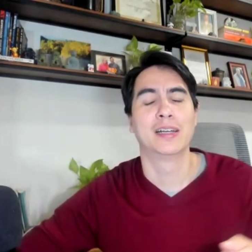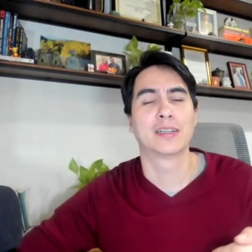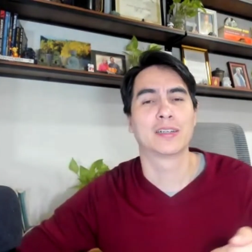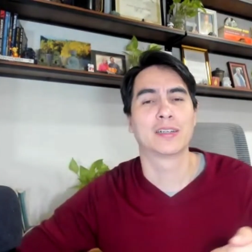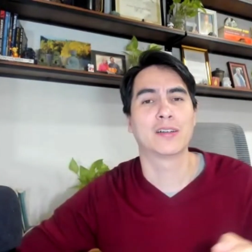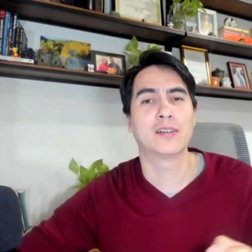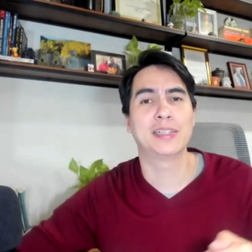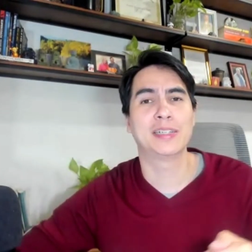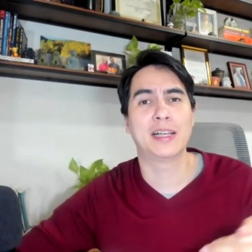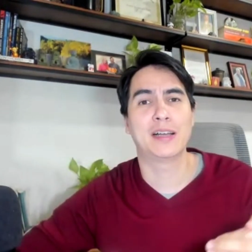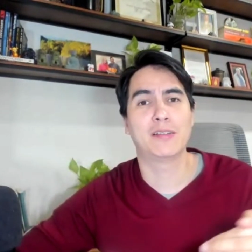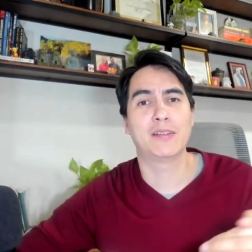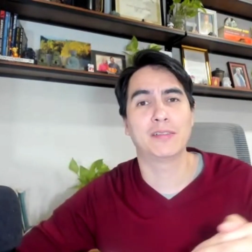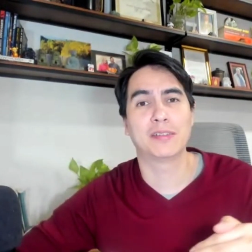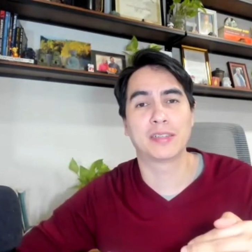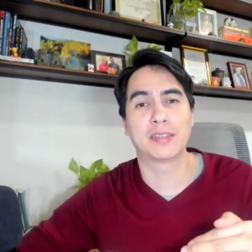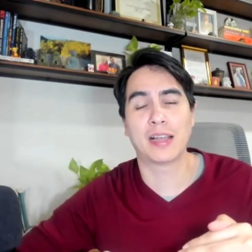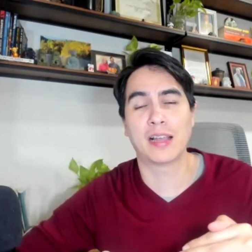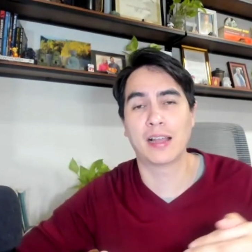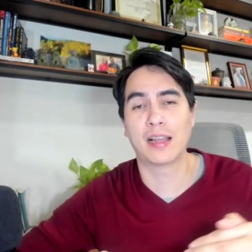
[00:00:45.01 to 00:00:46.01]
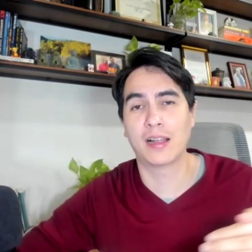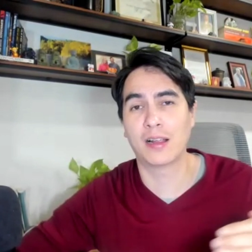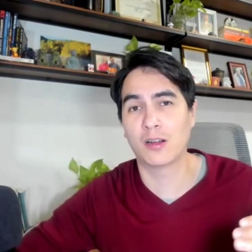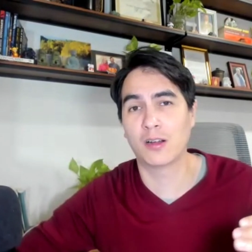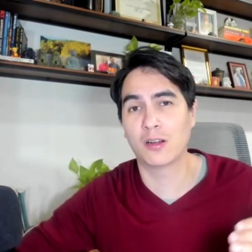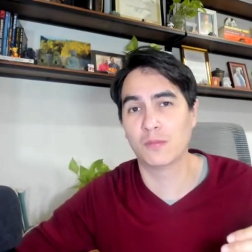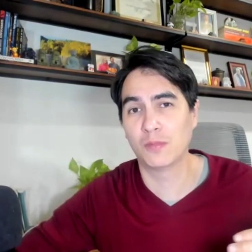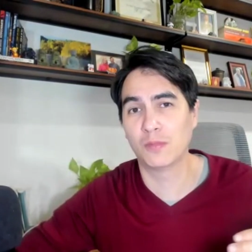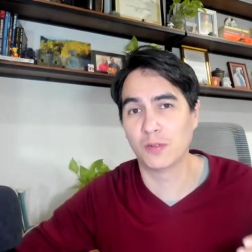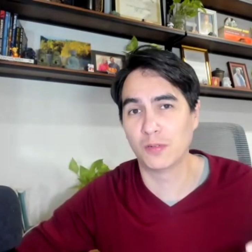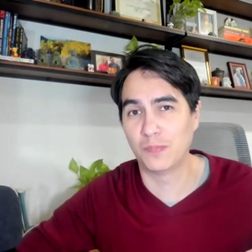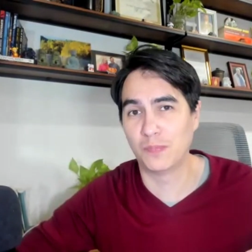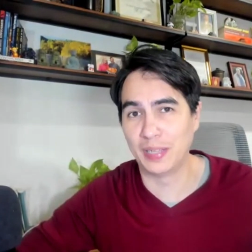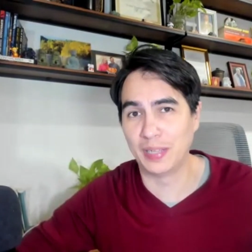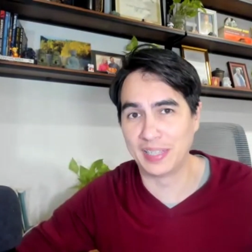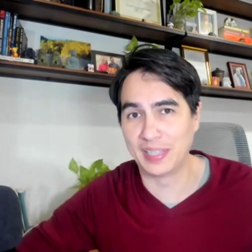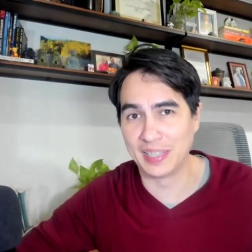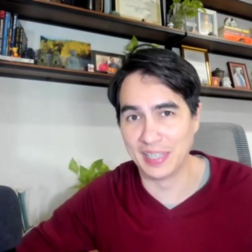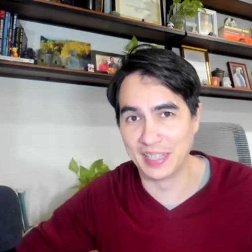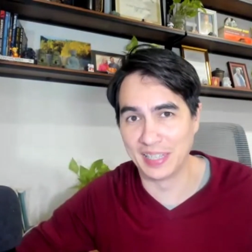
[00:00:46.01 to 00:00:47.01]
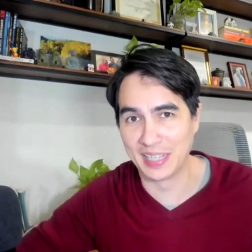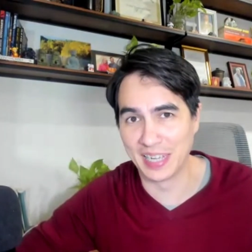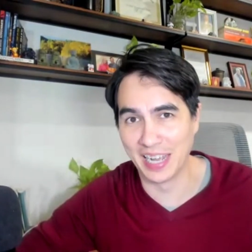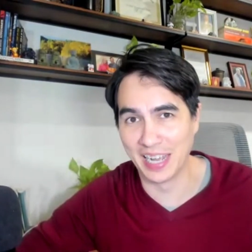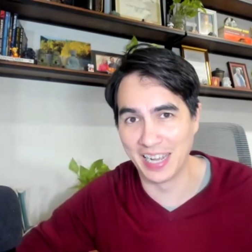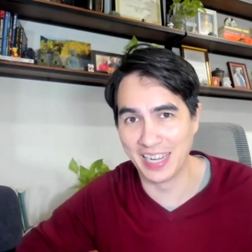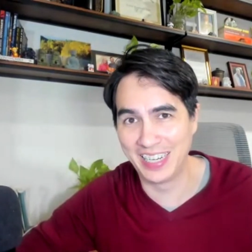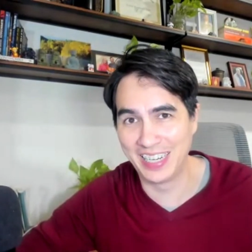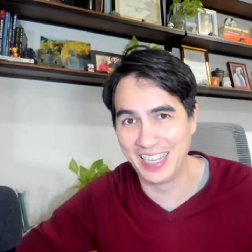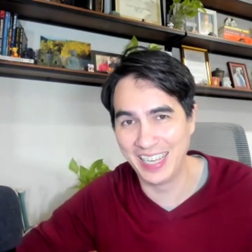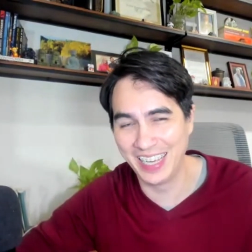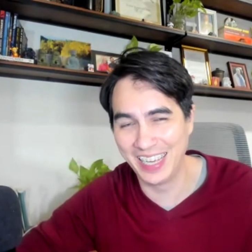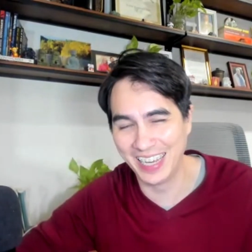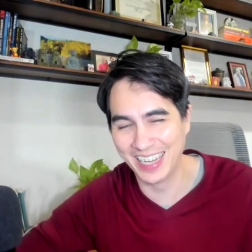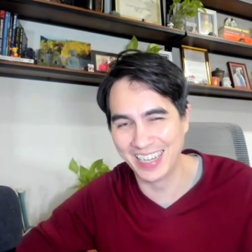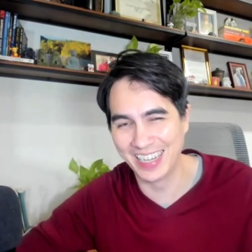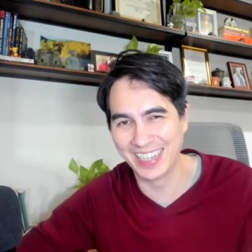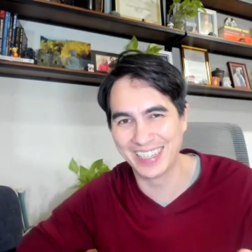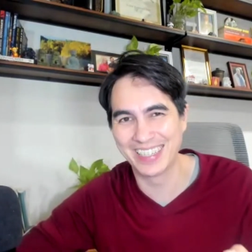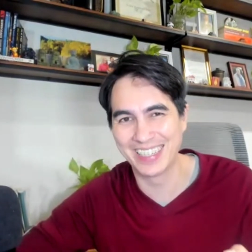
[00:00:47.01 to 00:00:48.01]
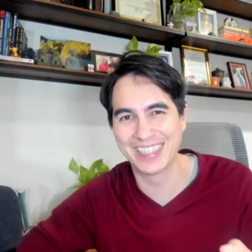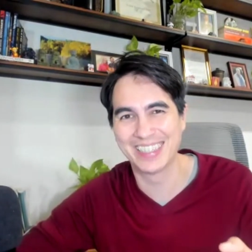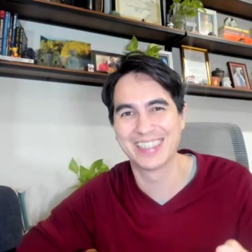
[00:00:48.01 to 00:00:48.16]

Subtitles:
Turns out, terrible business idea.